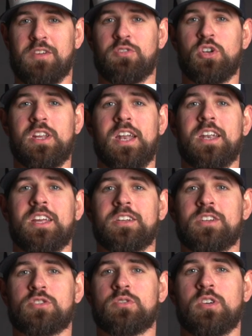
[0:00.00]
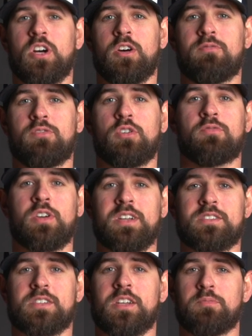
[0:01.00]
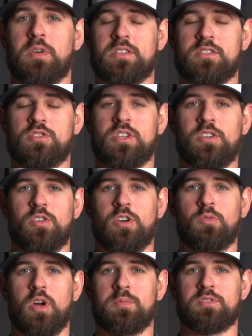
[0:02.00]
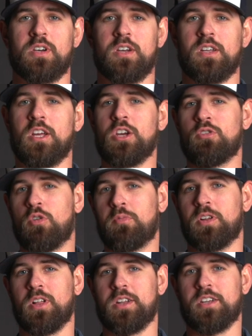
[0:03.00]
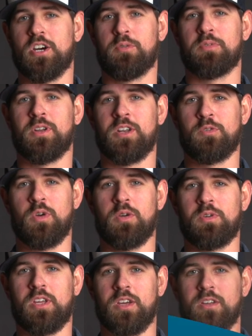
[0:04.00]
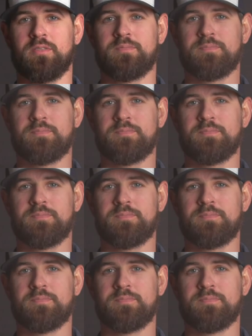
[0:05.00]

If you need any additional help, feel free to send a message in on our website. We'll be glad to help in any way we can.